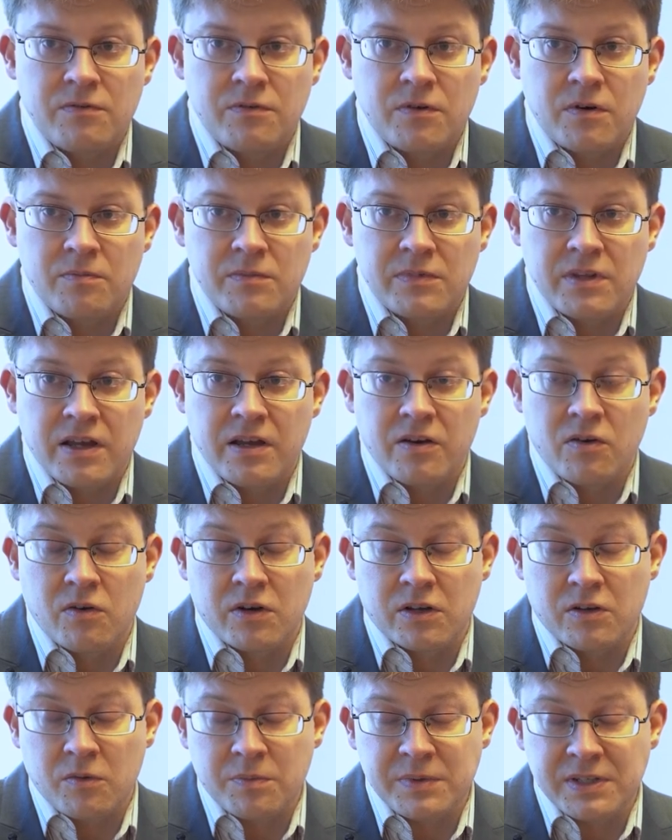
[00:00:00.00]
from the
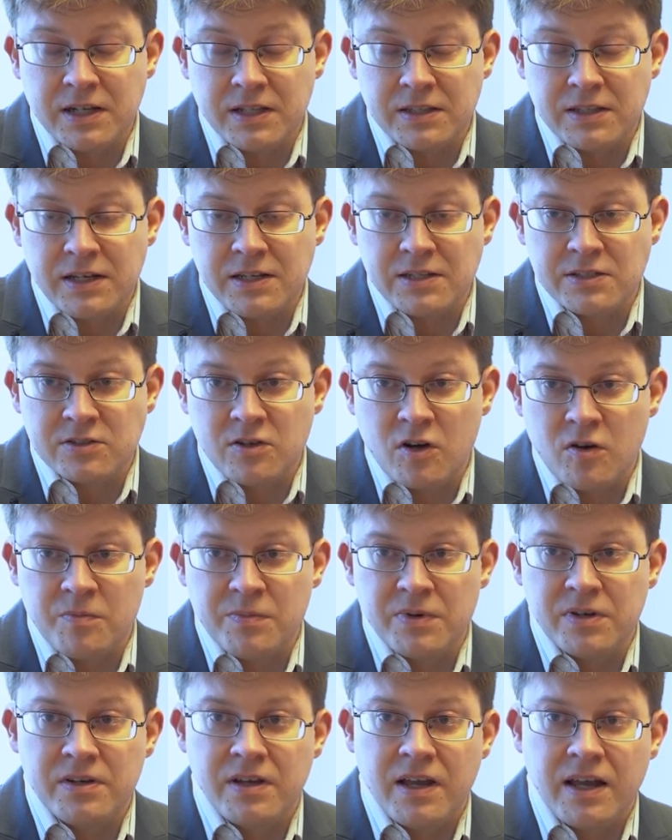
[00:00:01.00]
Nordic Optical Telescope